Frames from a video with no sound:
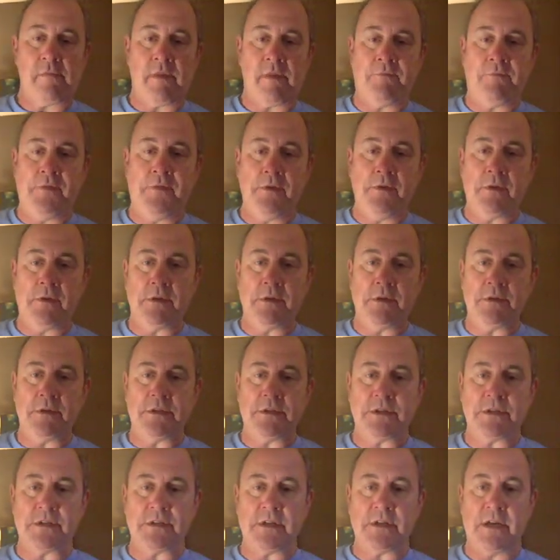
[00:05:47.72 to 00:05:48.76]
if you can
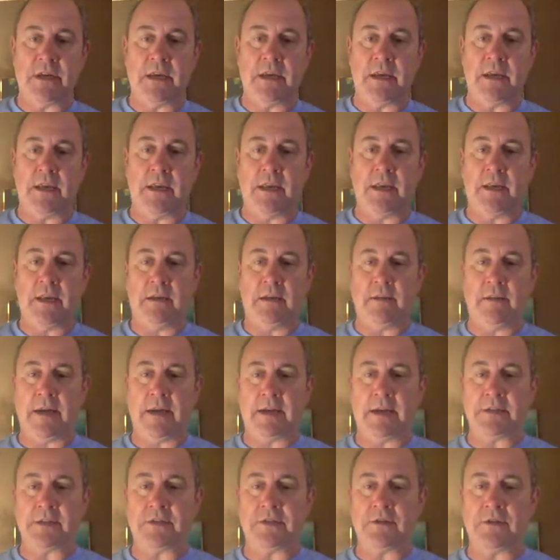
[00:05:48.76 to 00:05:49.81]
see
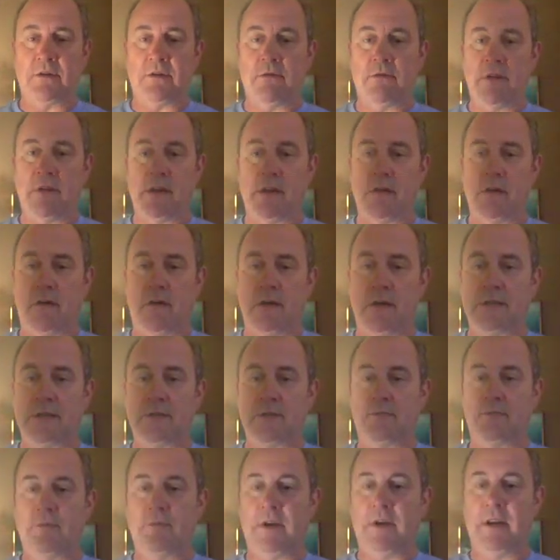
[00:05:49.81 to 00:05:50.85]
that, sorry guys,
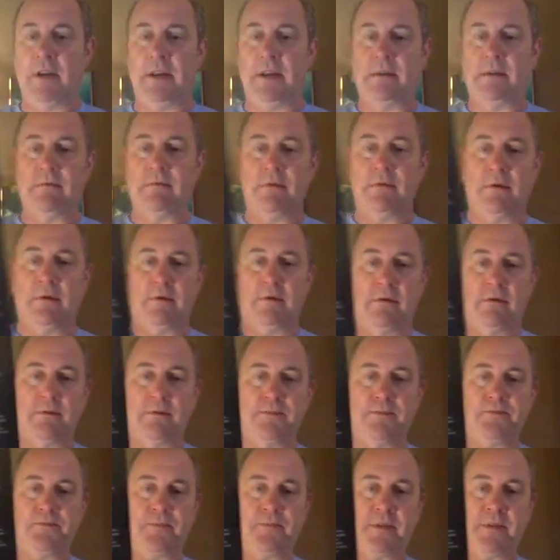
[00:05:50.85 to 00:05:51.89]
I'm really not
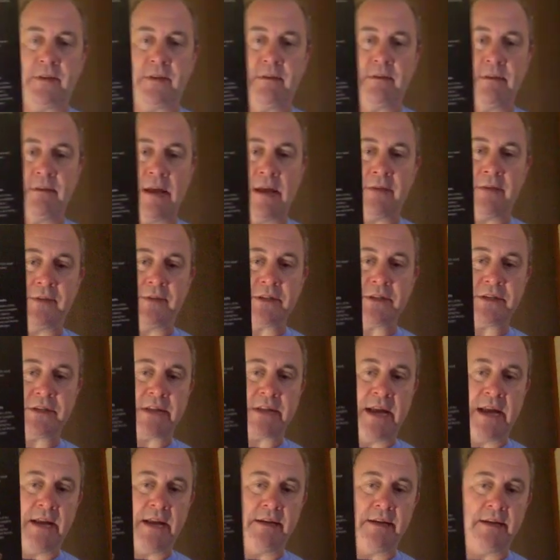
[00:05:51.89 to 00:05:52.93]

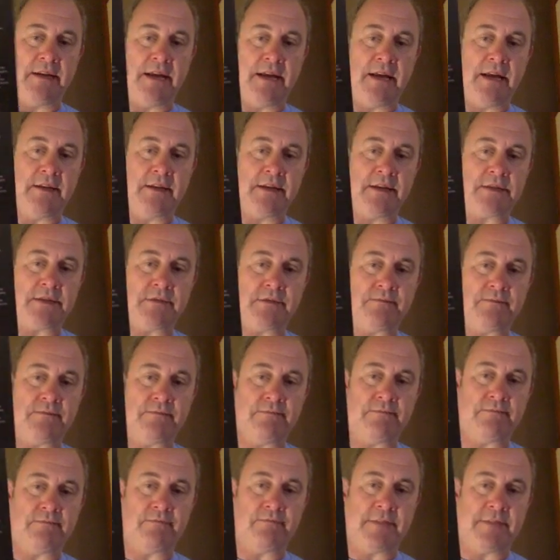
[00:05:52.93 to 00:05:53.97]
understanding how this
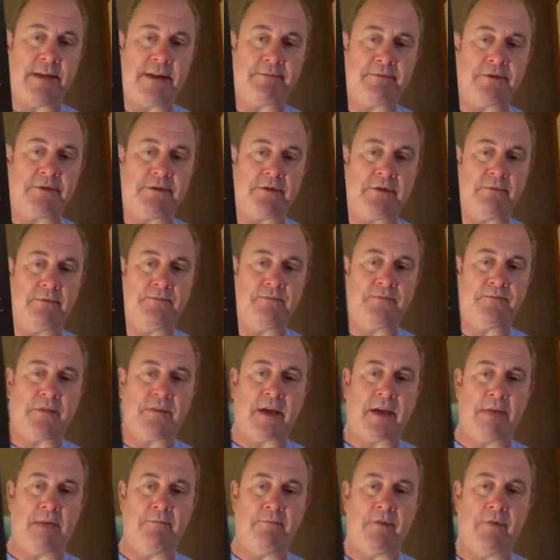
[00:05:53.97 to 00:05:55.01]
laptop
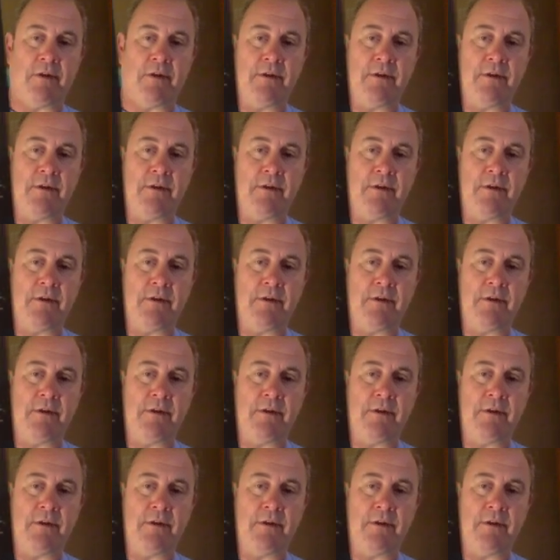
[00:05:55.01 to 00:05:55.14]
camera,